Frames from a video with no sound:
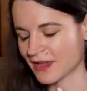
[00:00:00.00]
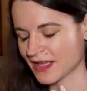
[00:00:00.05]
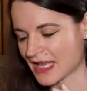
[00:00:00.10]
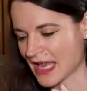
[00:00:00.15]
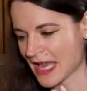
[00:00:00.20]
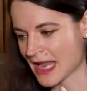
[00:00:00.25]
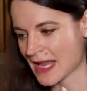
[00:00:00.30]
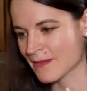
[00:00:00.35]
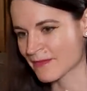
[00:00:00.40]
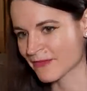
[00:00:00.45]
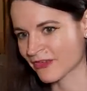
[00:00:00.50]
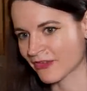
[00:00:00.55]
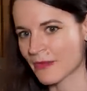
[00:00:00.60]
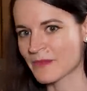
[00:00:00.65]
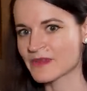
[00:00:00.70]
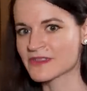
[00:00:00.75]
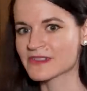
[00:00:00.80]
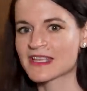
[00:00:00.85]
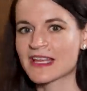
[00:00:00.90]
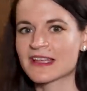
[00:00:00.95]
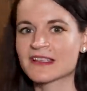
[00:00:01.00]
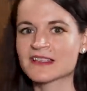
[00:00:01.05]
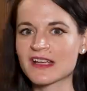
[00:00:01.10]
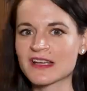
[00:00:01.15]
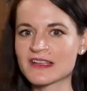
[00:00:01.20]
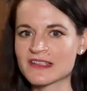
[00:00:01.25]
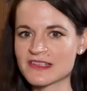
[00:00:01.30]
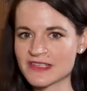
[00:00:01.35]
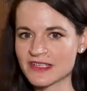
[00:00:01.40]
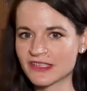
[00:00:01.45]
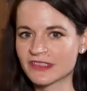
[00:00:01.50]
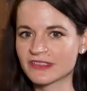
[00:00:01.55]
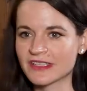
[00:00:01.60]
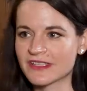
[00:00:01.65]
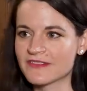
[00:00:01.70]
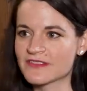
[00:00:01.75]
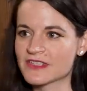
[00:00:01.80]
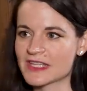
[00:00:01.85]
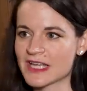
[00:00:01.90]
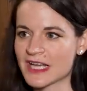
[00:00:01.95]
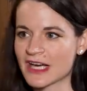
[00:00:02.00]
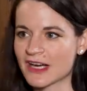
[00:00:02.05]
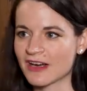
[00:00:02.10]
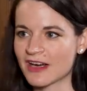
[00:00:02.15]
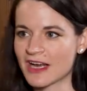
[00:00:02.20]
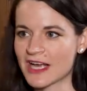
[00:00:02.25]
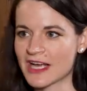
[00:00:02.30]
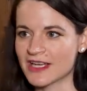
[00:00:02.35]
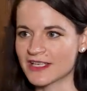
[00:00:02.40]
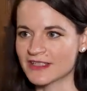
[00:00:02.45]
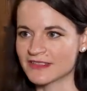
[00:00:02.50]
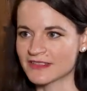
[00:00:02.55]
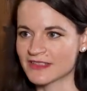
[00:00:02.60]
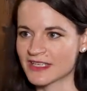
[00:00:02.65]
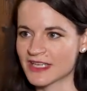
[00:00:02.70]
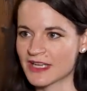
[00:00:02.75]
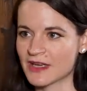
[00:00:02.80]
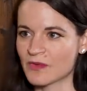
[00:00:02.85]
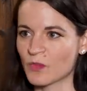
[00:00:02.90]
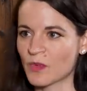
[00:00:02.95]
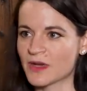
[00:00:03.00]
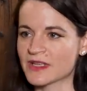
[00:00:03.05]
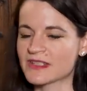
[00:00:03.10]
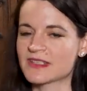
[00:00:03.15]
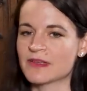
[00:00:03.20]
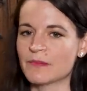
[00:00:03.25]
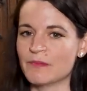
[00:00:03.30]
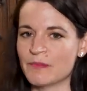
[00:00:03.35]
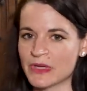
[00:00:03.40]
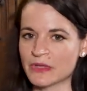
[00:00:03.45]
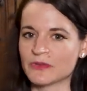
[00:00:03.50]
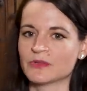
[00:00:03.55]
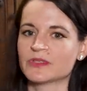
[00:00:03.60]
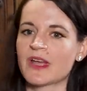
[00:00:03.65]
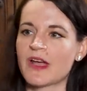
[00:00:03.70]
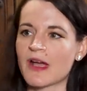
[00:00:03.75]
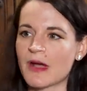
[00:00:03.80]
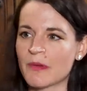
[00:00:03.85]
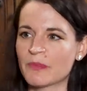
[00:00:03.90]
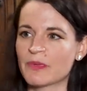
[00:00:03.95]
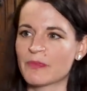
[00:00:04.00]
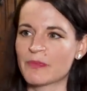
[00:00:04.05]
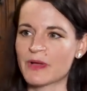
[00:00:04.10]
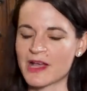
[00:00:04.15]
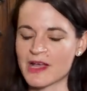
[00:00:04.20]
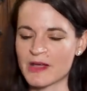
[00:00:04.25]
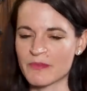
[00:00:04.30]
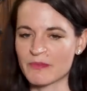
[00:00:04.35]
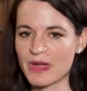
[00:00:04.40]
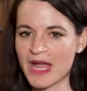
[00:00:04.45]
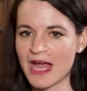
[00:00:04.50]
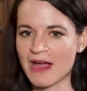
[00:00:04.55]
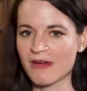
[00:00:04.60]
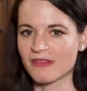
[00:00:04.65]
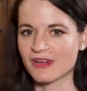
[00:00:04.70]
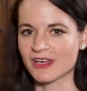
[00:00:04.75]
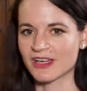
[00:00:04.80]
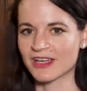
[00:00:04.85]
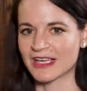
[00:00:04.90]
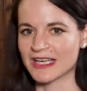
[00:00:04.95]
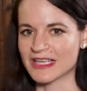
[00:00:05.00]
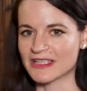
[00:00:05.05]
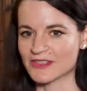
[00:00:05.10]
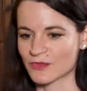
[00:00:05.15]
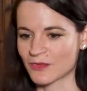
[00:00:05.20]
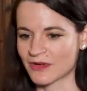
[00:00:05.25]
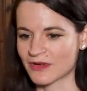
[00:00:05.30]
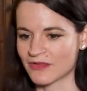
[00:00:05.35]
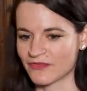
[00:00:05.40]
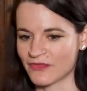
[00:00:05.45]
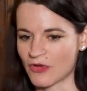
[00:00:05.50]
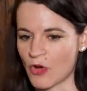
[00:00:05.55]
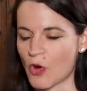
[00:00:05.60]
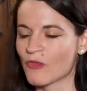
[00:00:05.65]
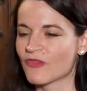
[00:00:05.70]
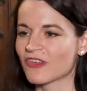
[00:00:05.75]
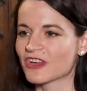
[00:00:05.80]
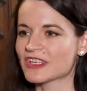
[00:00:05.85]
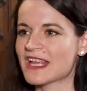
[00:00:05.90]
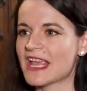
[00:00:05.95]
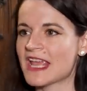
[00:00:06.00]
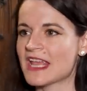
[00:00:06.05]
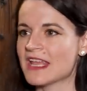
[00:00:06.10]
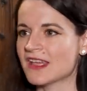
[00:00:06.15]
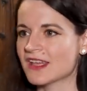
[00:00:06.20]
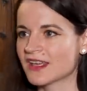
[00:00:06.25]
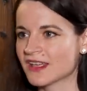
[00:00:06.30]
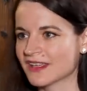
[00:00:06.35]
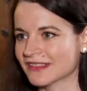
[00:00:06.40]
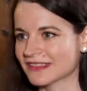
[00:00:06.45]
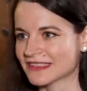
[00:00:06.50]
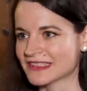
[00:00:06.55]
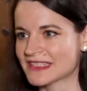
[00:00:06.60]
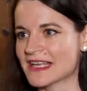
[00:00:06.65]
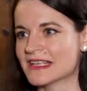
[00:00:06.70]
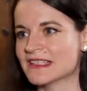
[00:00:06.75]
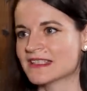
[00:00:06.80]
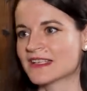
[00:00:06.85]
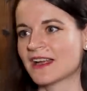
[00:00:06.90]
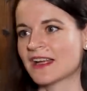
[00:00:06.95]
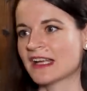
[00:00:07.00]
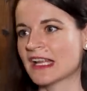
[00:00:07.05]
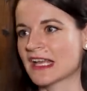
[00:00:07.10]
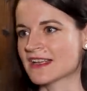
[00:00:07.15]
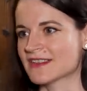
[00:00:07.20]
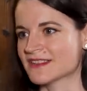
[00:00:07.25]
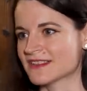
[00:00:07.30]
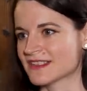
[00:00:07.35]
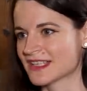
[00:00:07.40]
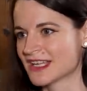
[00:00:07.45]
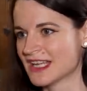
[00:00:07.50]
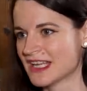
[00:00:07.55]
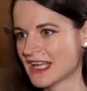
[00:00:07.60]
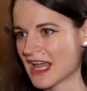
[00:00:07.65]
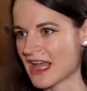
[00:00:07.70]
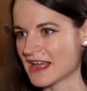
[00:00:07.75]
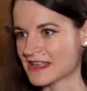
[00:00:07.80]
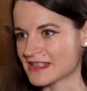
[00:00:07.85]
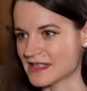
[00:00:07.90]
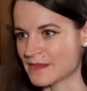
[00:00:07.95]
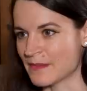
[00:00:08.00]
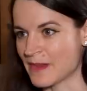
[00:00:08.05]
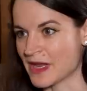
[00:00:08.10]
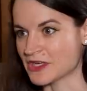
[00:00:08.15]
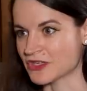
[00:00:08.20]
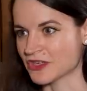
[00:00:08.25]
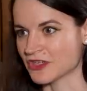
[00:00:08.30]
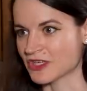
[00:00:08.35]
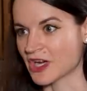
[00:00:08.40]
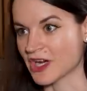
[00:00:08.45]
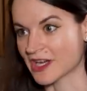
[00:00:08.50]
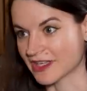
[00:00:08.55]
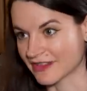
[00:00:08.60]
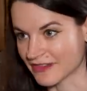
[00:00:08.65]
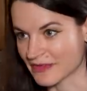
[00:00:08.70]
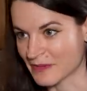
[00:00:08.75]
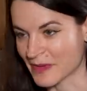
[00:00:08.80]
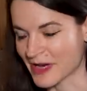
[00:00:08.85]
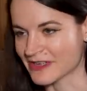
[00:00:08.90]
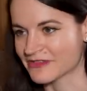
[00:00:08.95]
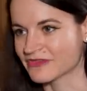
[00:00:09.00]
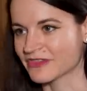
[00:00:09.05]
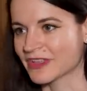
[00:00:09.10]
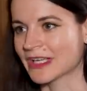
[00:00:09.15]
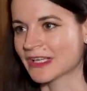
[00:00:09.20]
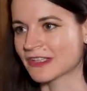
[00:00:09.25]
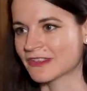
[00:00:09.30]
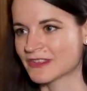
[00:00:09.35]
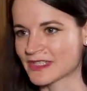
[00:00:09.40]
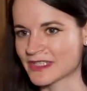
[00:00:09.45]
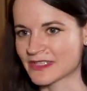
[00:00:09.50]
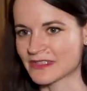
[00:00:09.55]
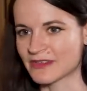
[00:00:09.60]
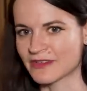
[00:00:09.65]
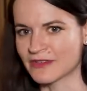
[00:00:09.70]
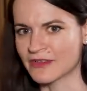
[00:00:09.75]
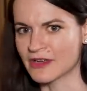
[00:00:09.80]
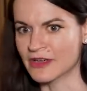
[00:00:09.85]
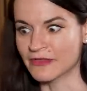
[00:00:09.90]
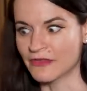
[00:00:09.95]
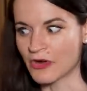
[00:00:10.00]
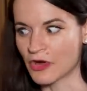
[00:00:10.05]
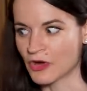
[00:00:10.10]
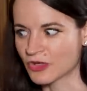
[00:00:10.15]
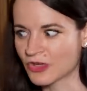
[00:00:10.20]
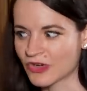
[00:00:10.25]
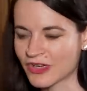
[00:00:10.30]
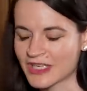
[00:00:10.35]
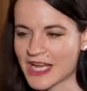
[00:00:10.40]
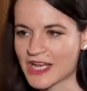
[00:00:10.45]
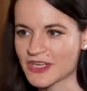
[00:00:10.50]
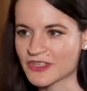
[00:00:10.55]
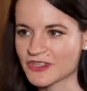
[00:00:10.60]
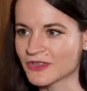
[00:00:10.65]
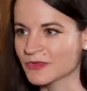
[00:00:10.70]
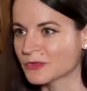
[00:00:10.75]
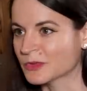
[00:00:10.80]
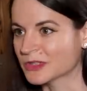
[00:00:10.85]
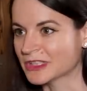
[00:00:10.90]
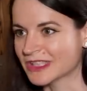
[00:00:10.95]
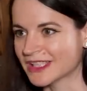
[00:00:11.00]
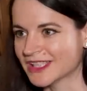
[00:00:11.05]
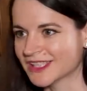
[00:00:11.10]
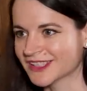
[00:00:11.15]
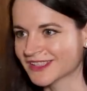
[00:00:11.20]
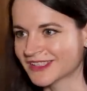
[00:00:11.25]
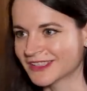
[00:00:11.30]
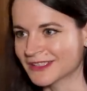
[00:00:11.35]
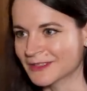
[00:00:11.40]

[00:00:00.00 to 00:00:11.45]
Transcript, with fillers: came from Ilsensine, still lives there, and again wants to build up power and sort of overtake Ilsensine as the major god of the Mind Flayers and of all creation, really,